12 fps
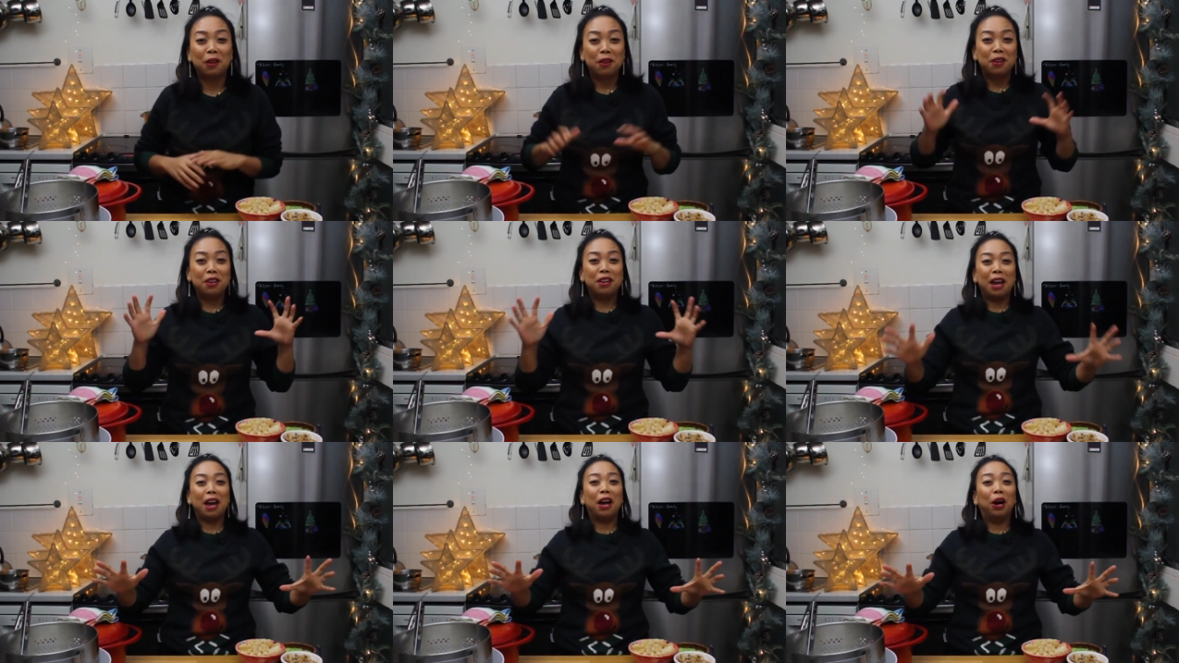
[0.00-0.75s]

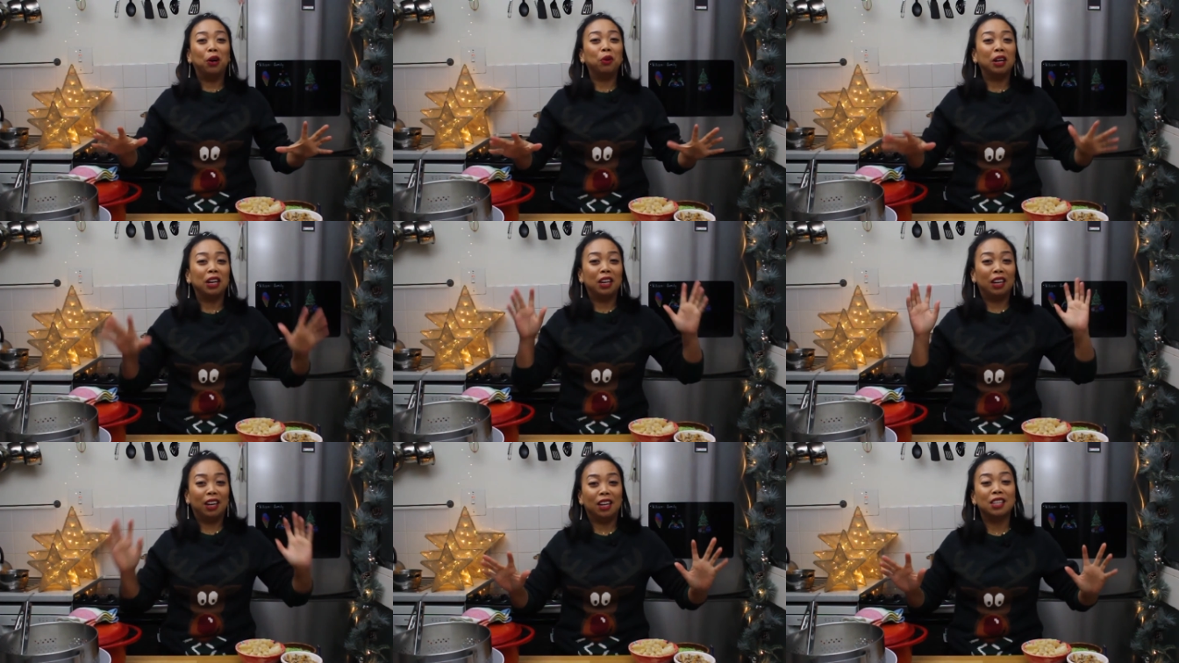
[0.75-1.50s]
now
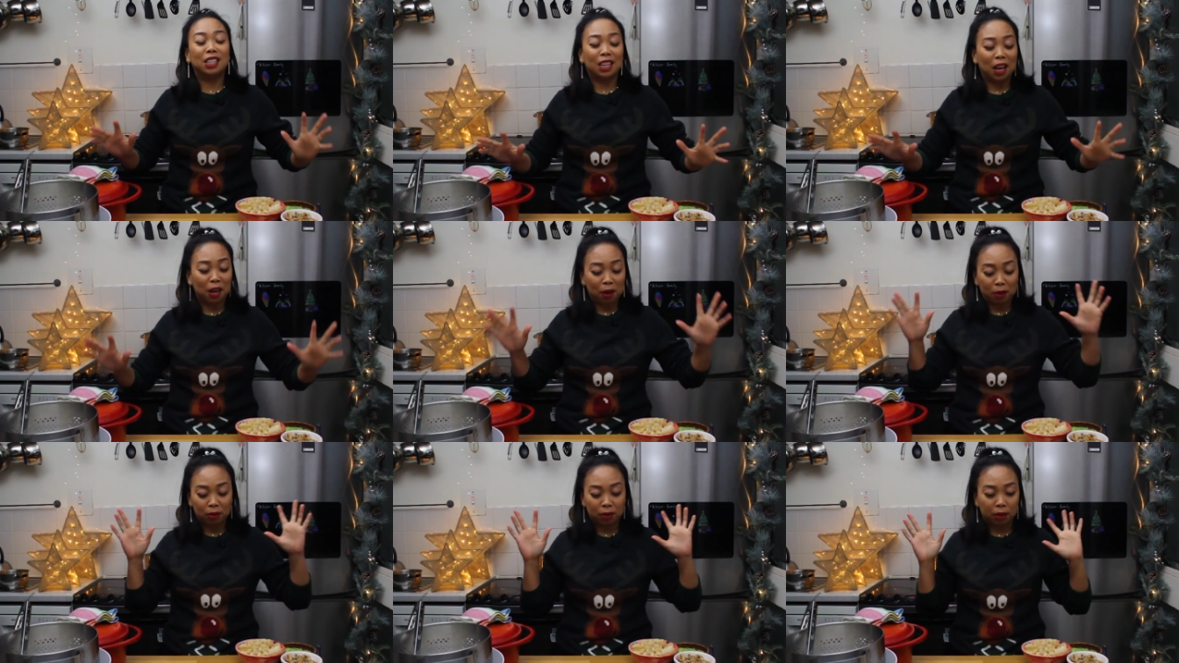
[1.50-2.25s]
is
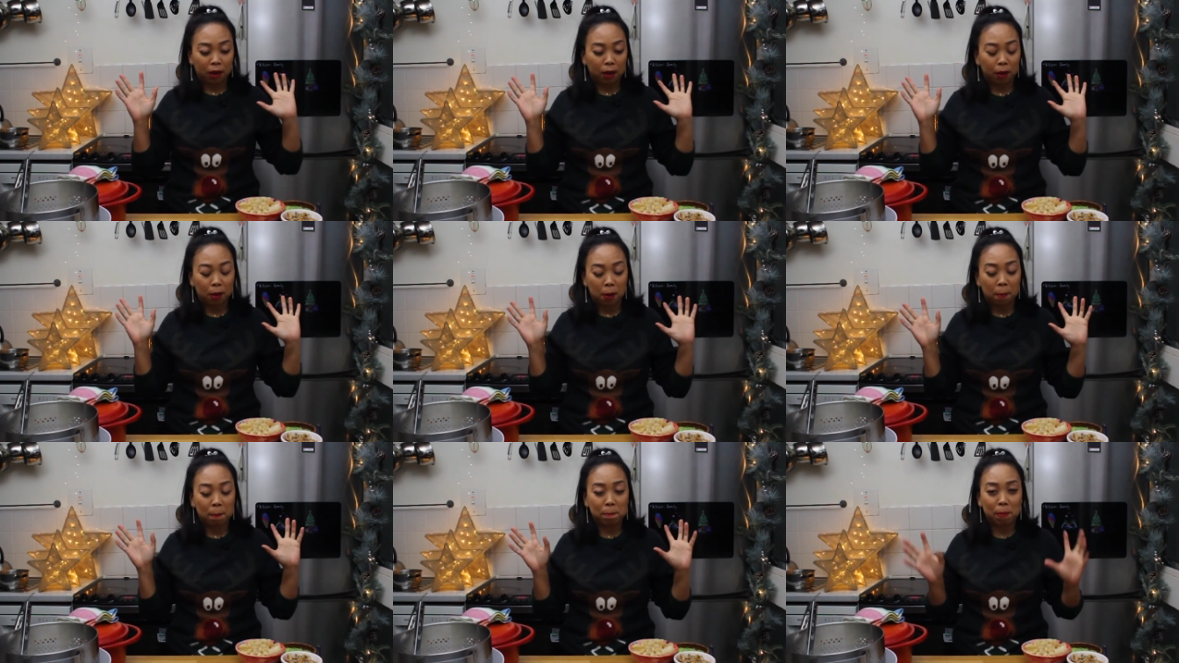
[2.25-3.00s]
the
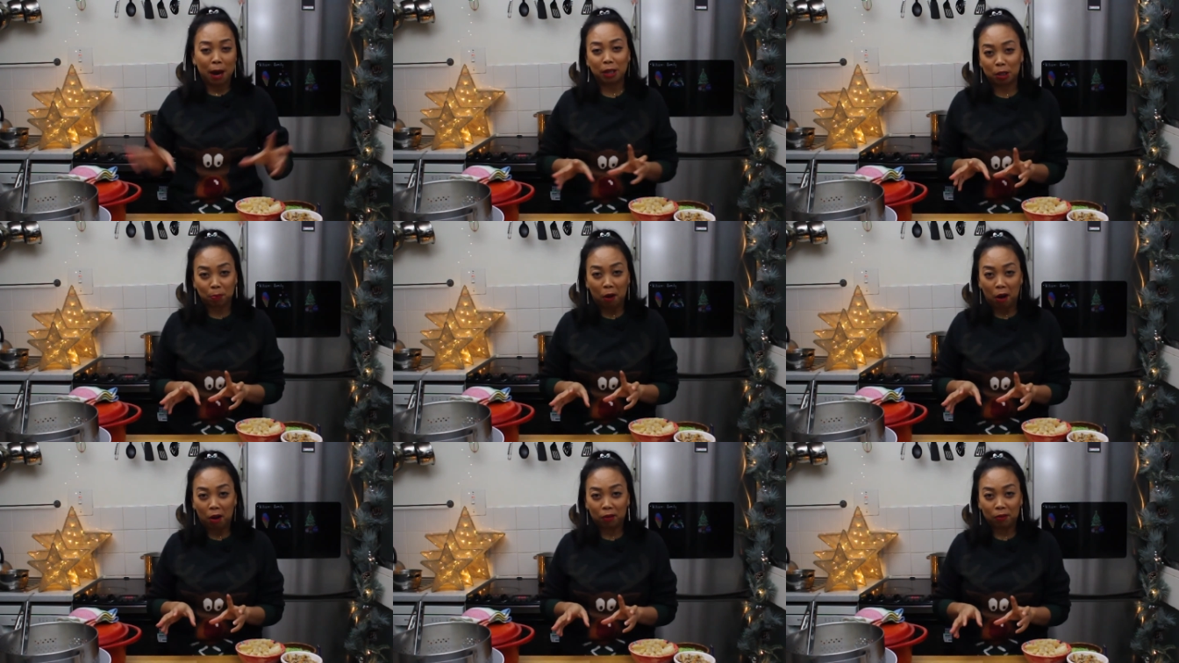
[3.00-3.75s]
best
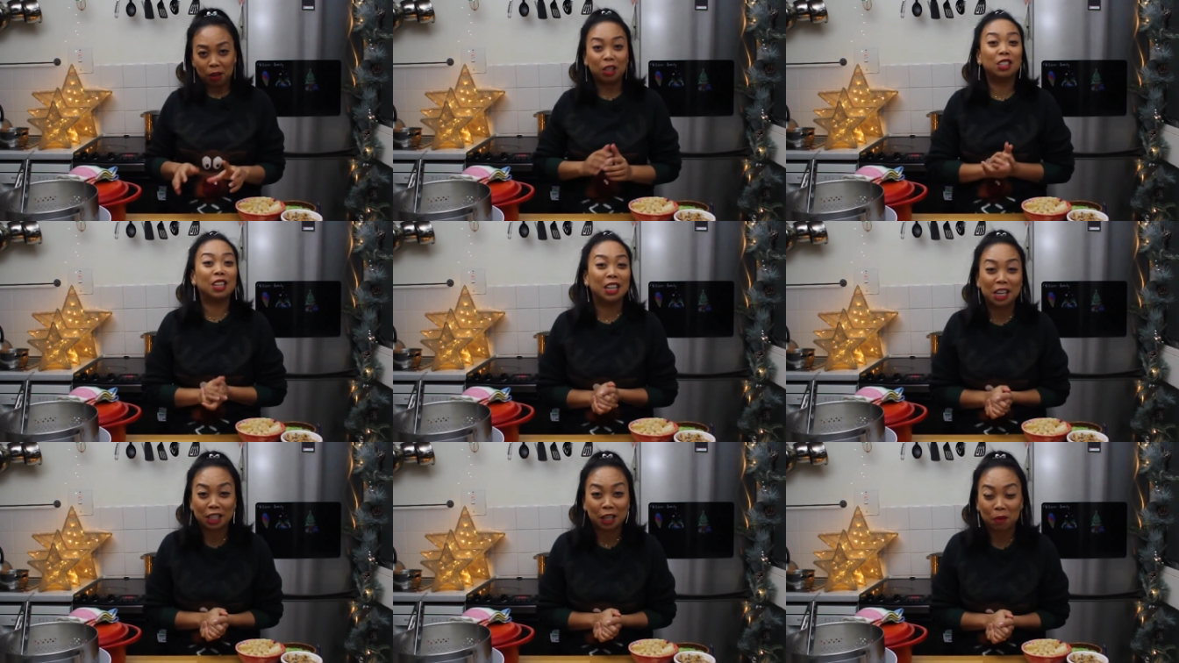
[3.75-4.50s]
part. It's the
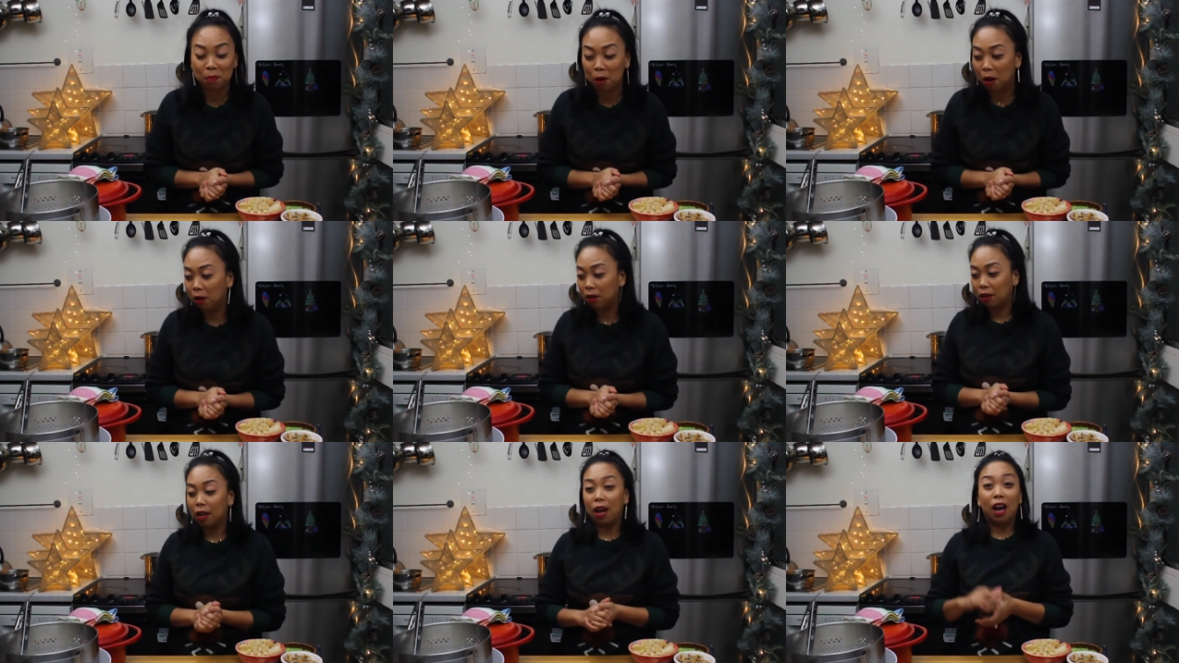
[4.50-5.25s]
eating part.
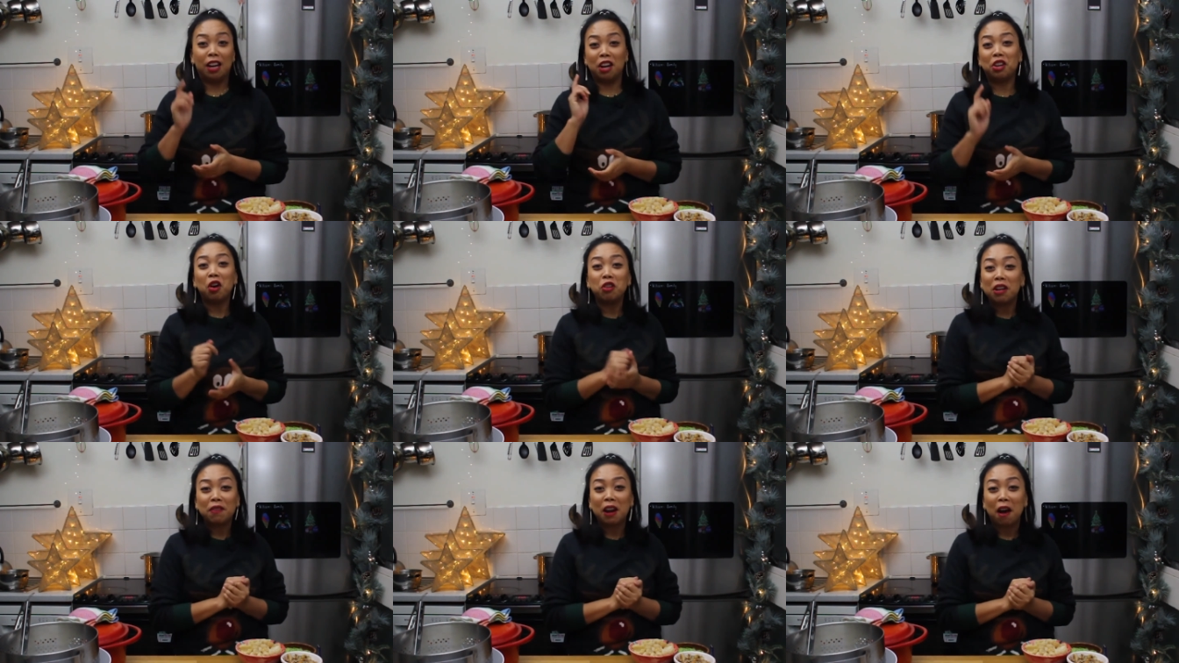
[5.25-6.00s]
And I don't
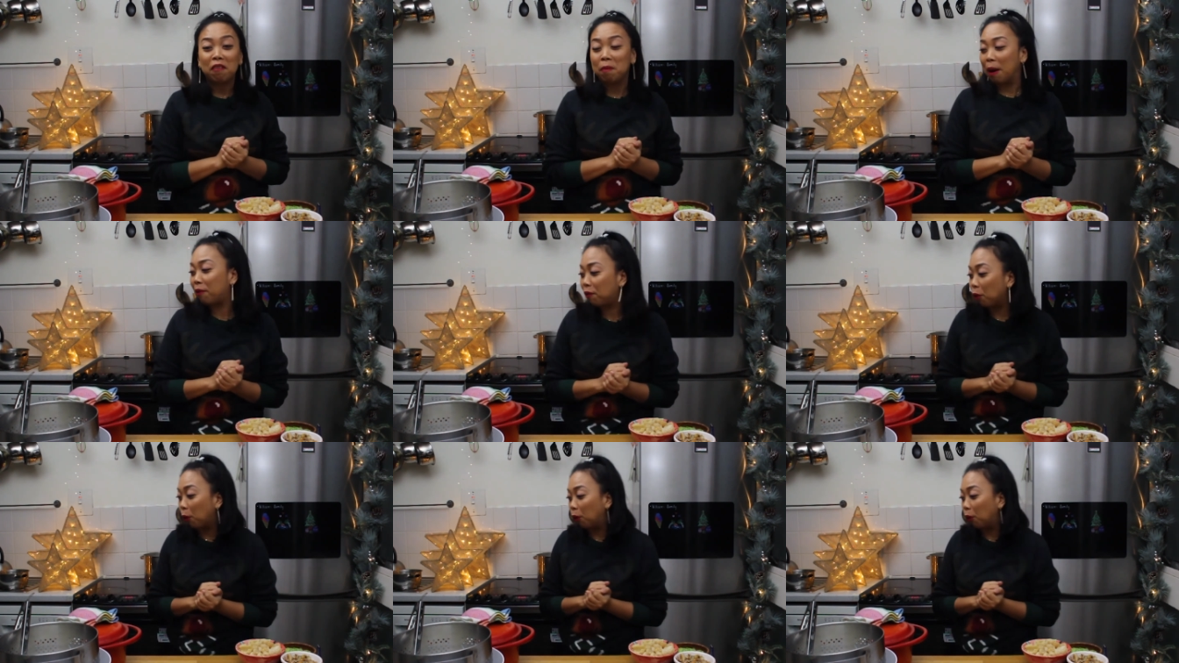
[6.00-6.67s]
even have my fork.